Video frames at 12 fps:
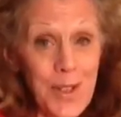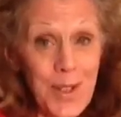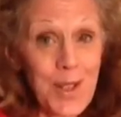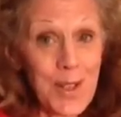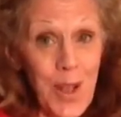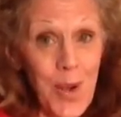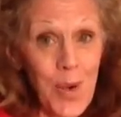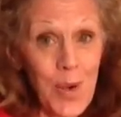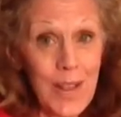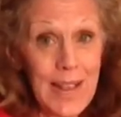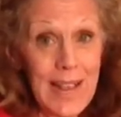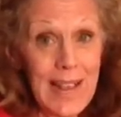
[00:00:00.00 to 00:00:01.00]
to the soul
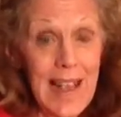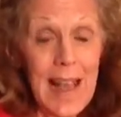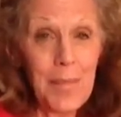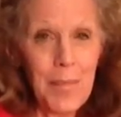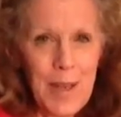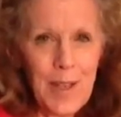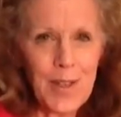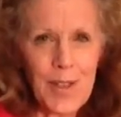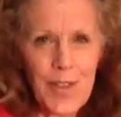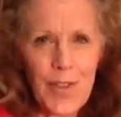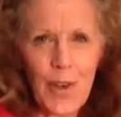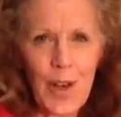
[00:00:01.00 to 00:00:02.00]
and mirrors
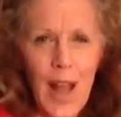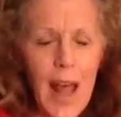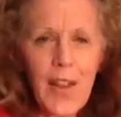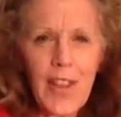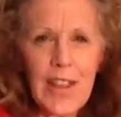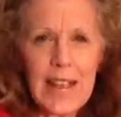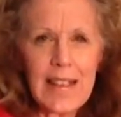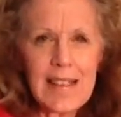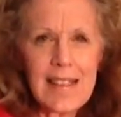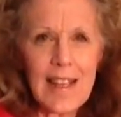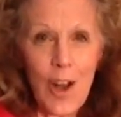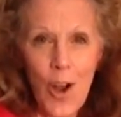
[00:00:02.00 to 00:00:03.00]
for a lot of things
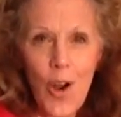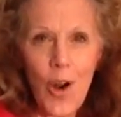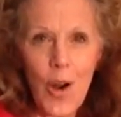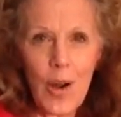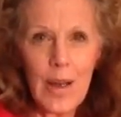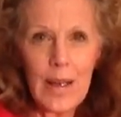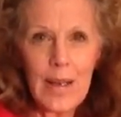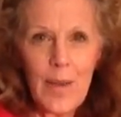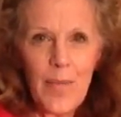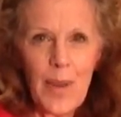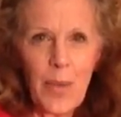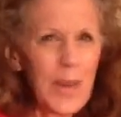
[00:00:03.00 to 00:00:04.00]
that are
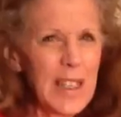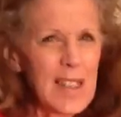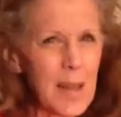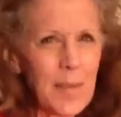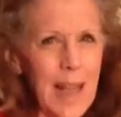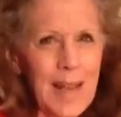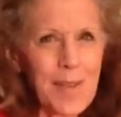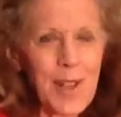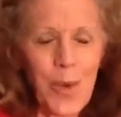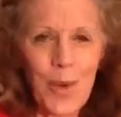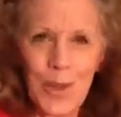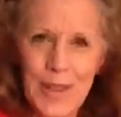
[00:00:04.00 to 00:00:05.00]
that we sometimes don't
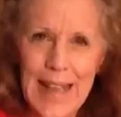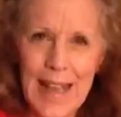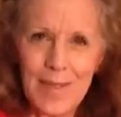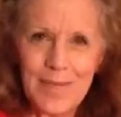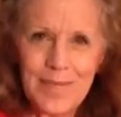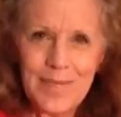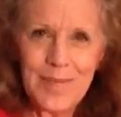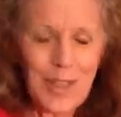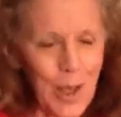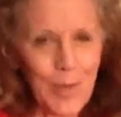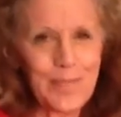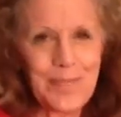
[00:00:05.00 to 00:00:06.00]
want to look at.
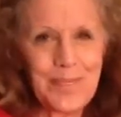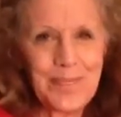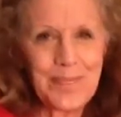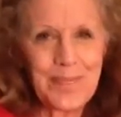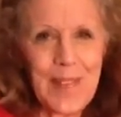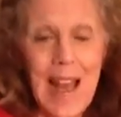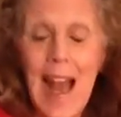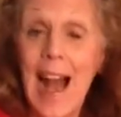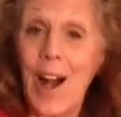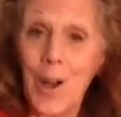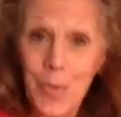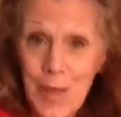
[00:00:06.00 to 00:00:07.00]
So, I
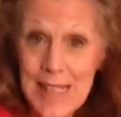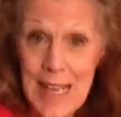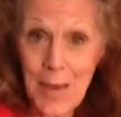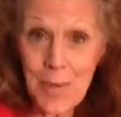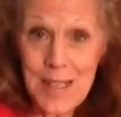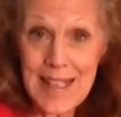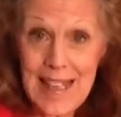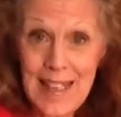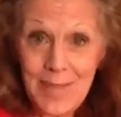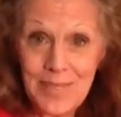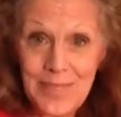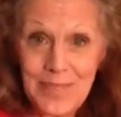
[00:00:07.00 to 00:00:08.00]
hope this helps today.
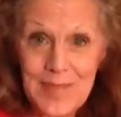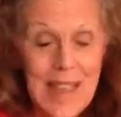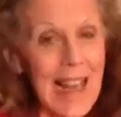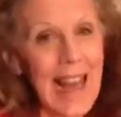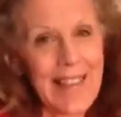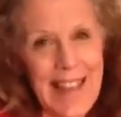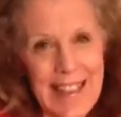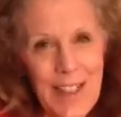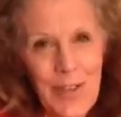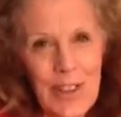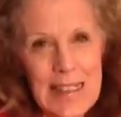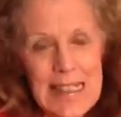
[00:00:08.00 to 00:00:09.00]
I thank you
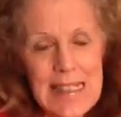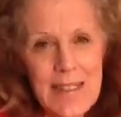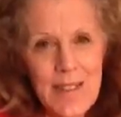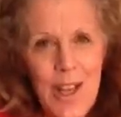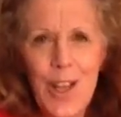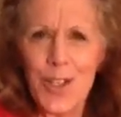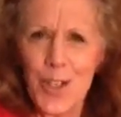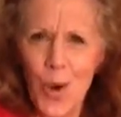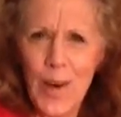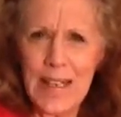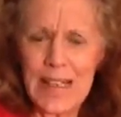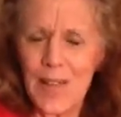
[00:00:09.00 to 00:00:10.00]
for listening.
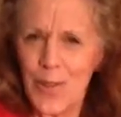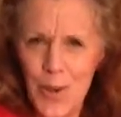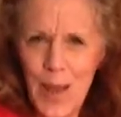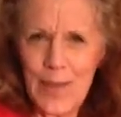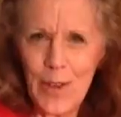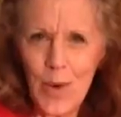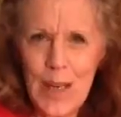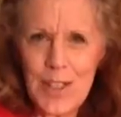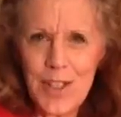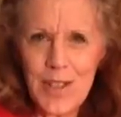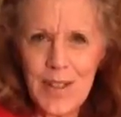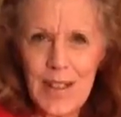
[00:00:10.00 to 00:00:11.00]
Join us. If you have a
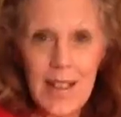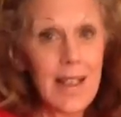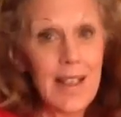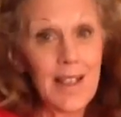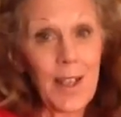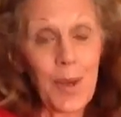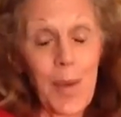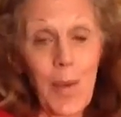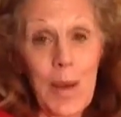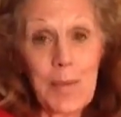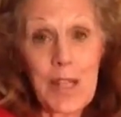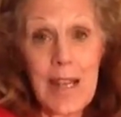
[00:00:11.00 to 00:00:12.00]
question, go to my
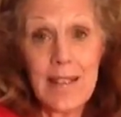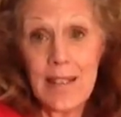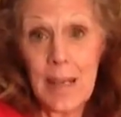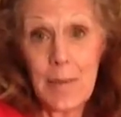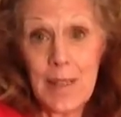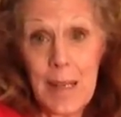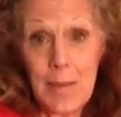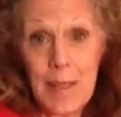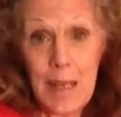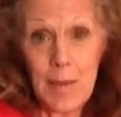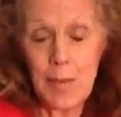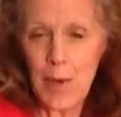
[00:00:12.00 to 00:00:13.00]
website,
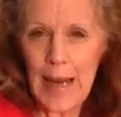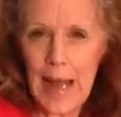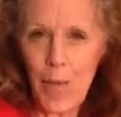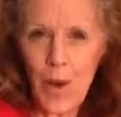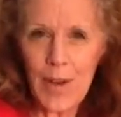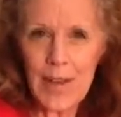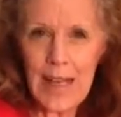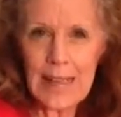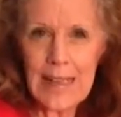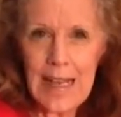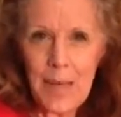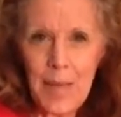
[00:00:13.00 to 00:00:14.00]

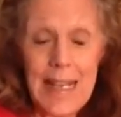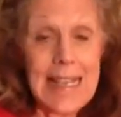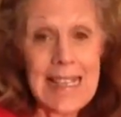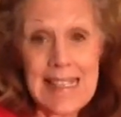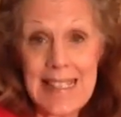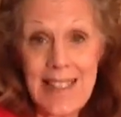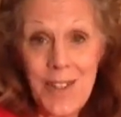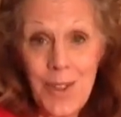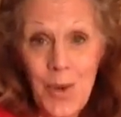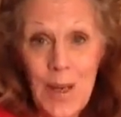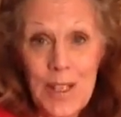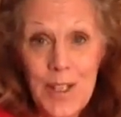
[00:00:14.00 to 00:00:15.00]
www.brentatwater.com. Send in your
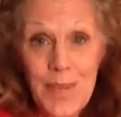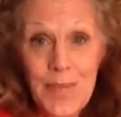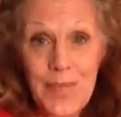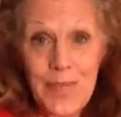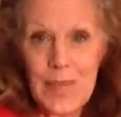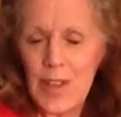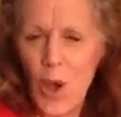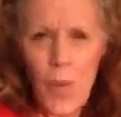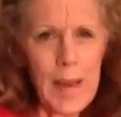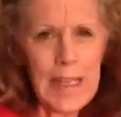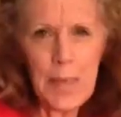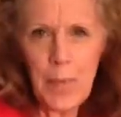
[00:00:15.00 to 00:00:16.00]
question. Don't
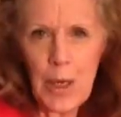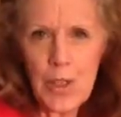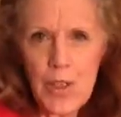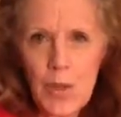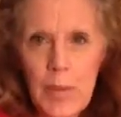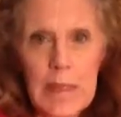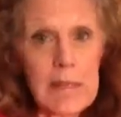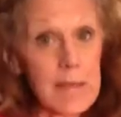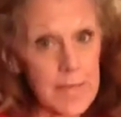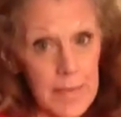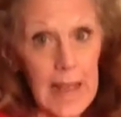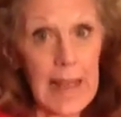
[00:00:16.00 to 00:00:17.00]
make it personal because
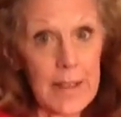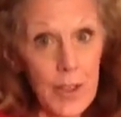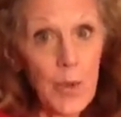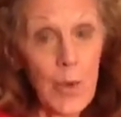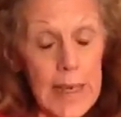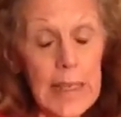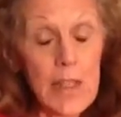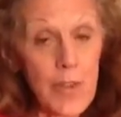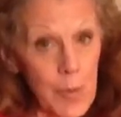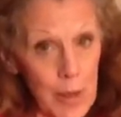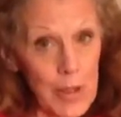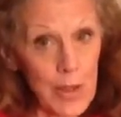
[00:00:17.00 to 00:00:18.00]
I do readings for
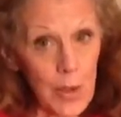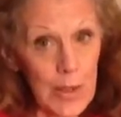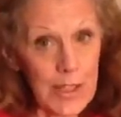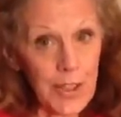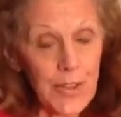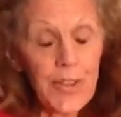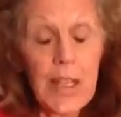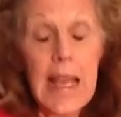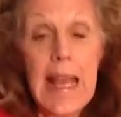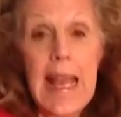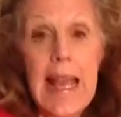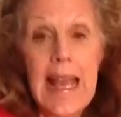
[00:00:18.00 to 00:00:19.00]
personal questions.
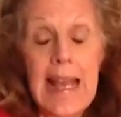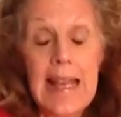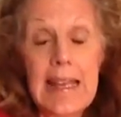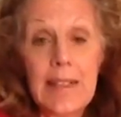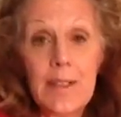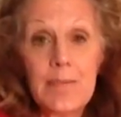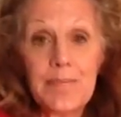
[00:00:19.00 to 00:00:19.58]
And